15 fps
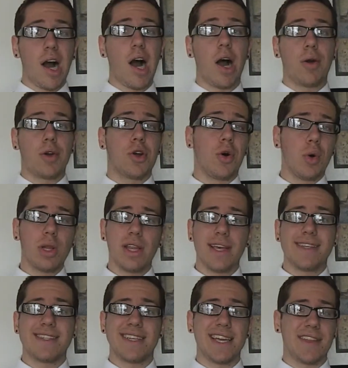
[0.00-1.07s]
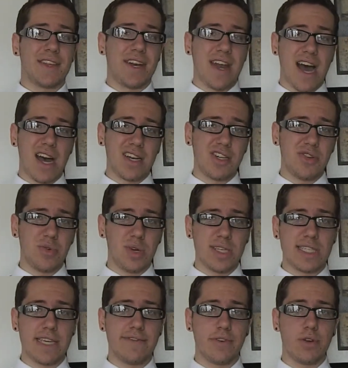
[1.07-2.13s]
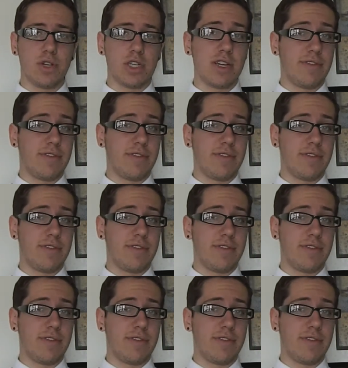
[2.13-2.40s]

Our goal is to get the non touristy version